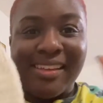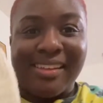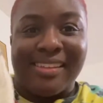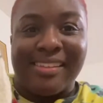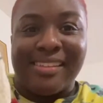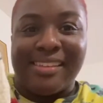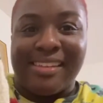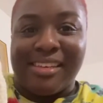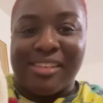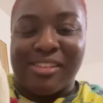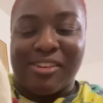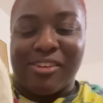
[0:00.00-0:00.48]

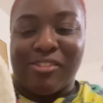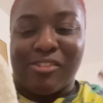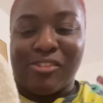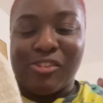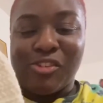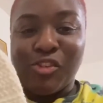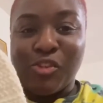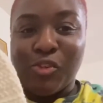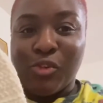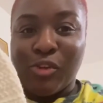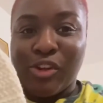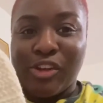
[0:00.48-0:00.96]
These are the
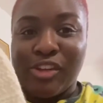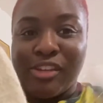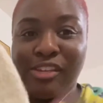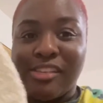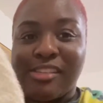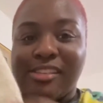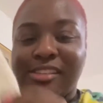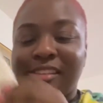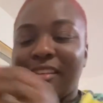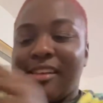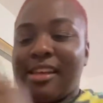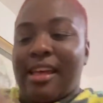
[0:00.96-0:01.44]
shorts.
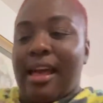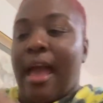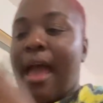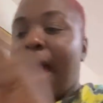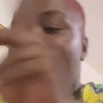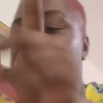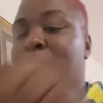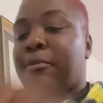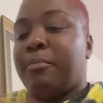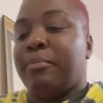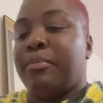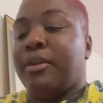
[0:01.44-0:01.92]
I'm
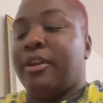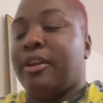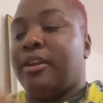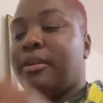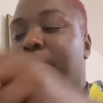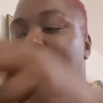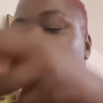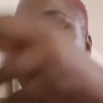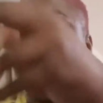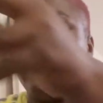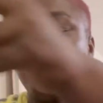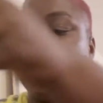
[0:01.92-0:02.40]
gonna put it
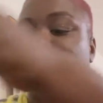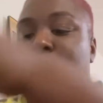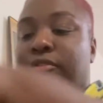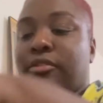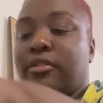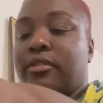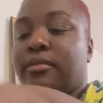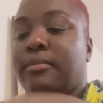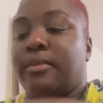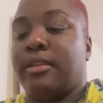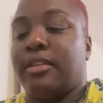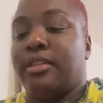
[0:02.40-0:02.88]
up on the
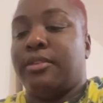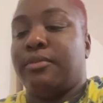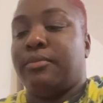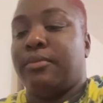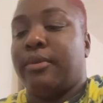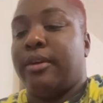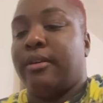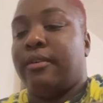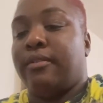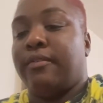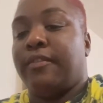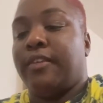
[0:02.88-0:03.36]
screen as
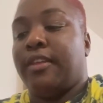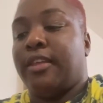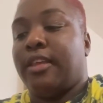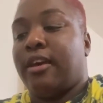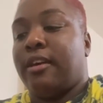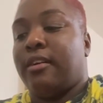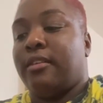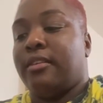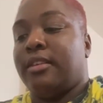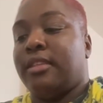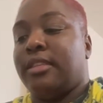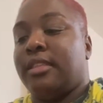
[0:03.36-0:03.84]
well for
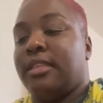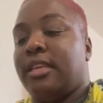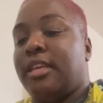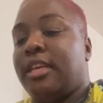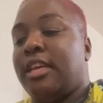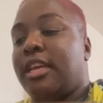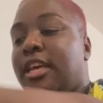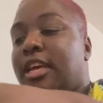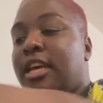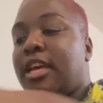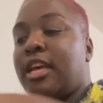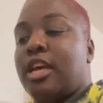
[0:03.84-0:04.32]
y'all to see.
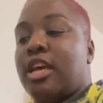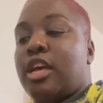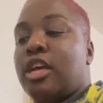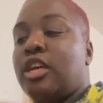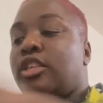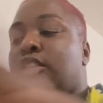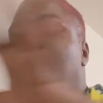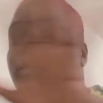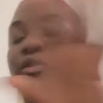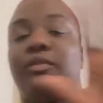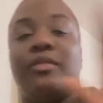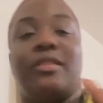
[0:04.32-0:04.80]

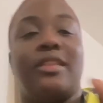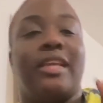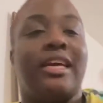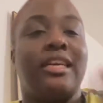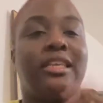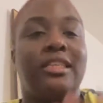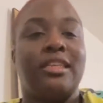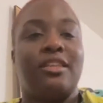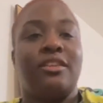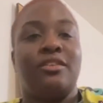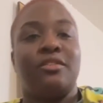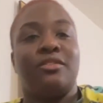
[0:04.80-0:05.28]
So that's
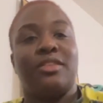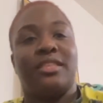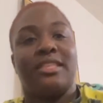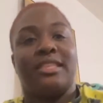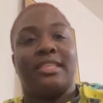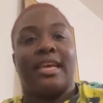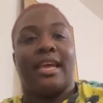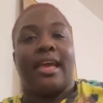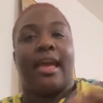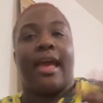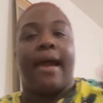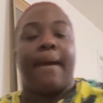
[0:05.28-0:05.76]
the little
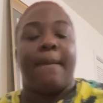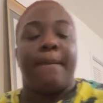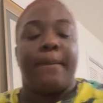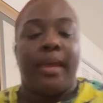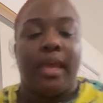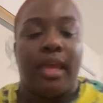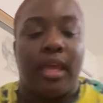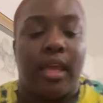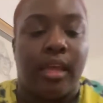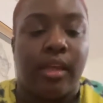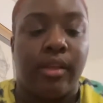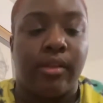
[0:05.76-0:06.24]
set I
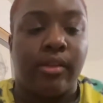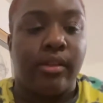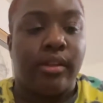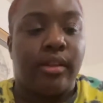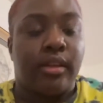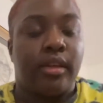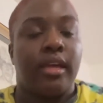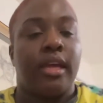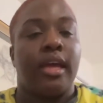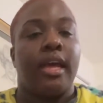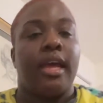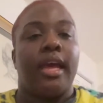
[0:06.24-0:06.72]
made.
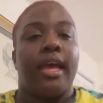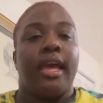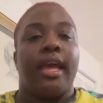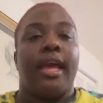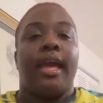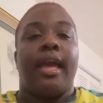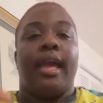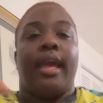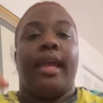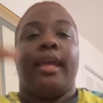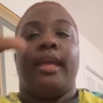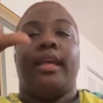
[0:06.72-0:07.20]

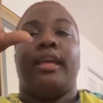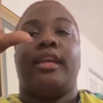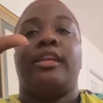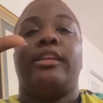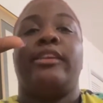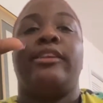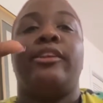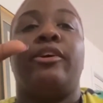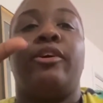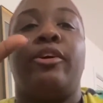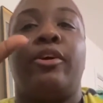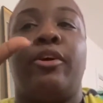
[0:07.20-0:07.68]

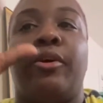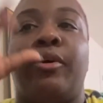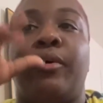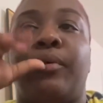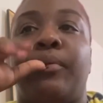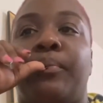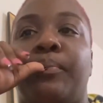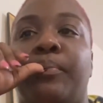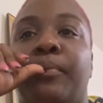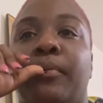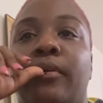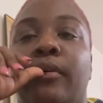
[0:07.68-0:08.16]
And
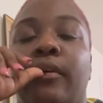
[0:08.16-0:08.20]
um,